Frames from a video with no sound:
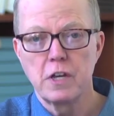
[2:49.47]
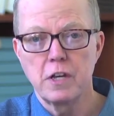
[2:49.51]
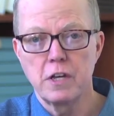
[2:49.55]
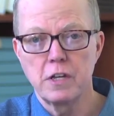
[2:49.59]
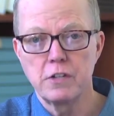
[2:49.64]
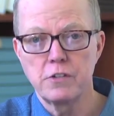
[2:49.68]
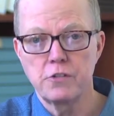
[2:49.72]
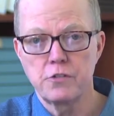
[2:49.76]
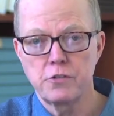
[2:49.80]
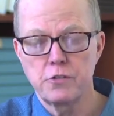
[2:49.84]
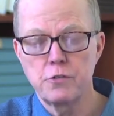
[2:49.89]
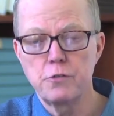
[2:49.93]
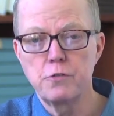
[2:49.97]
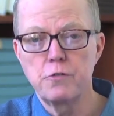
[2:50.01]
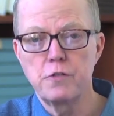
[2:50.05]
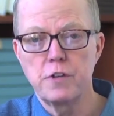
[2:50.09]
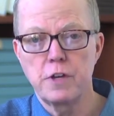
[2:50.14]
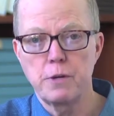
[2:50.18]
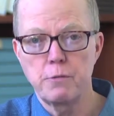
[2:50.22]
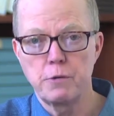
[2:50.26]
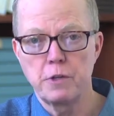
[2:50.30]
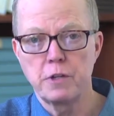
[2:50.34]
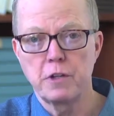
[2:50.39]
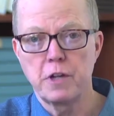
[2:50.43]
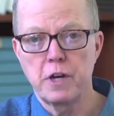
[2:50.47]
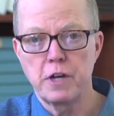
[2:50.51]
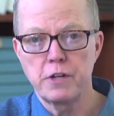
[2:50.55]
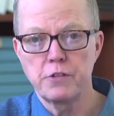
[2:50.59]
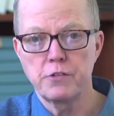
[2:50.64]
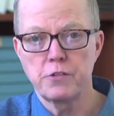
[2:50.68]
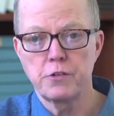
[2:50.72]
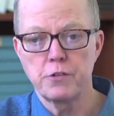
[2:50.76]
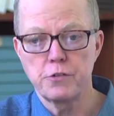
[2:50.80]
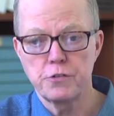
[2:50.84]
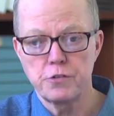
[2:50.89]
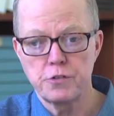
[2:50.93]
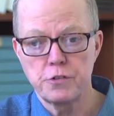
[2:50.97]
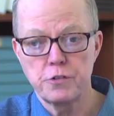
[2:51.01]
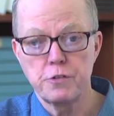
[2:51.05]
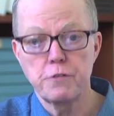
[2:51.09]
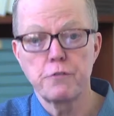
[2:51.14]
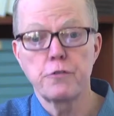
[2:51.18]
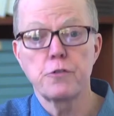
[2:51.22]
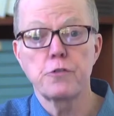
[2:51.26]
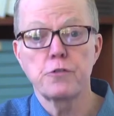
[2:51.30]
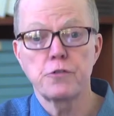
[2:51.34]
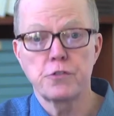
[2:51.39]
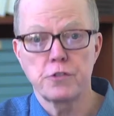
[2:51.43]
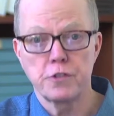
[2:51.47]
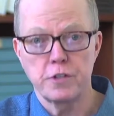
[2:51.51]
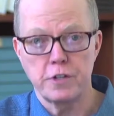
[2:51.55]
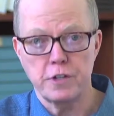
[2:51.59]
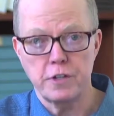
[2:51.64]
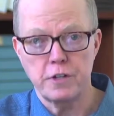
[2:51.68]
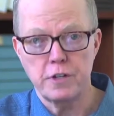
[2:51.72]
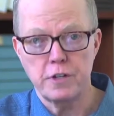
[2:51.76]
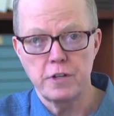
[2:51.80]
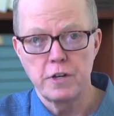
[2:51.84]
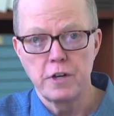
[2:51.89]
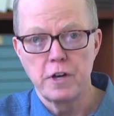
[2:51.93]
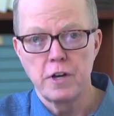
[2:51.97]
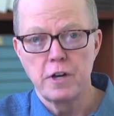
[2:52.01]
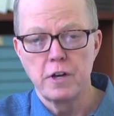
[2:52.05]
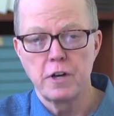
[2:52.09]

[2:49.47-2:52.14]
and soon they realize there's a diversity